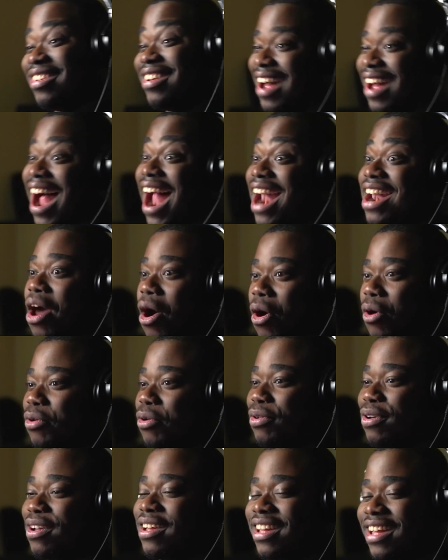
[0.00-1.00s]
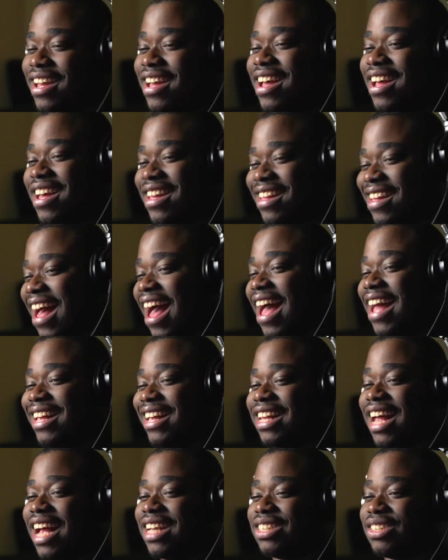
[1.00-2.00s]
know. I
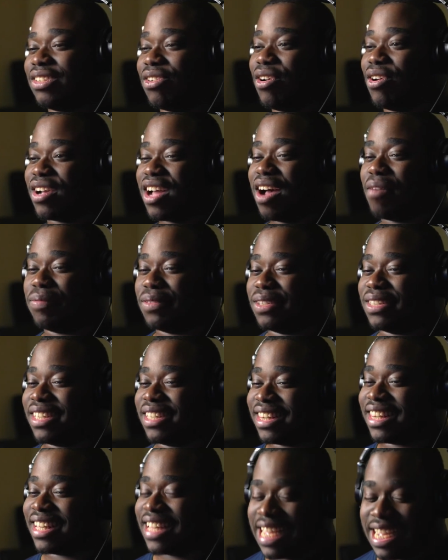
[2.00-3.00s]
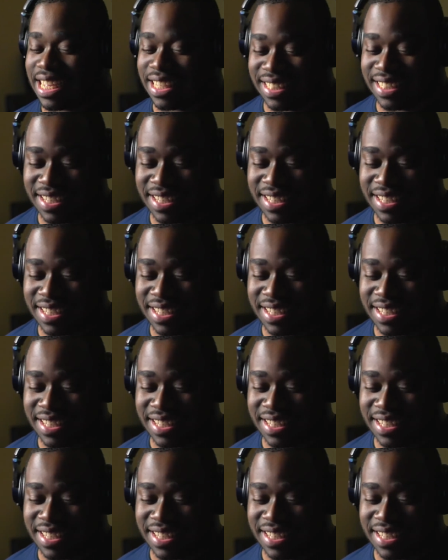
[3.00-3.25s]
saw a couple of the things.